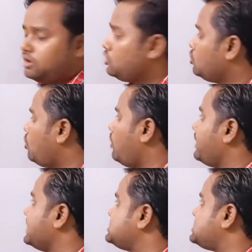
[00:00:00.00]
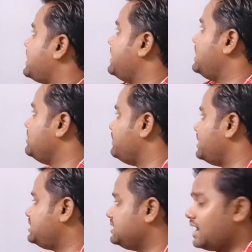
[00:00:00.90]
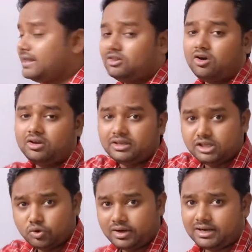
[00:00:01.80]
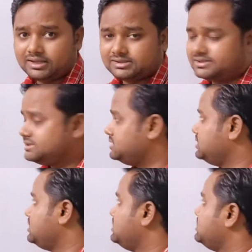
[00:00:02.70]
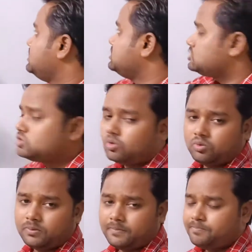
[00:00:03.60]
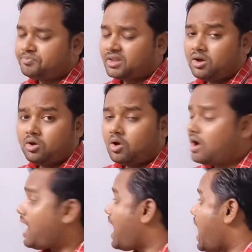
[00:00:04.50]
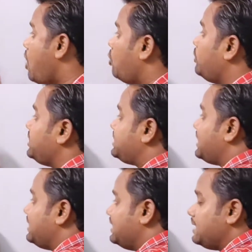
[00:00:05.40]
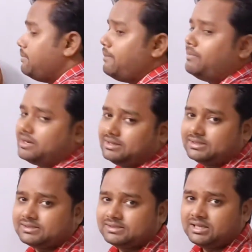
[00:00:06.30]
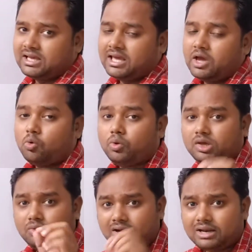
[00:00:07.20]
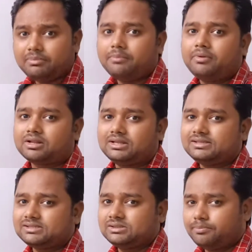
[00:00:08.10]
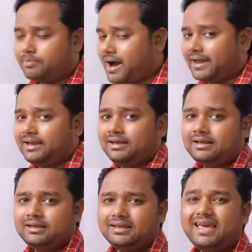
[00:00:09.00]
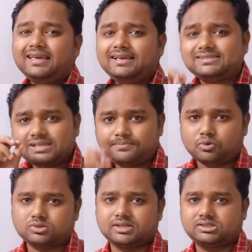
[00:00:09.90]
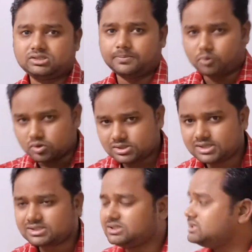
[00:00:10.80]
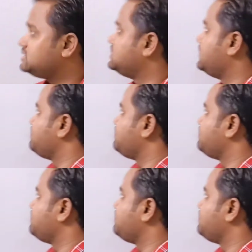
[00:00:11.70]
No extra element in the unit digit. So, how we can remember this? We will remember this by a easy process. The process is,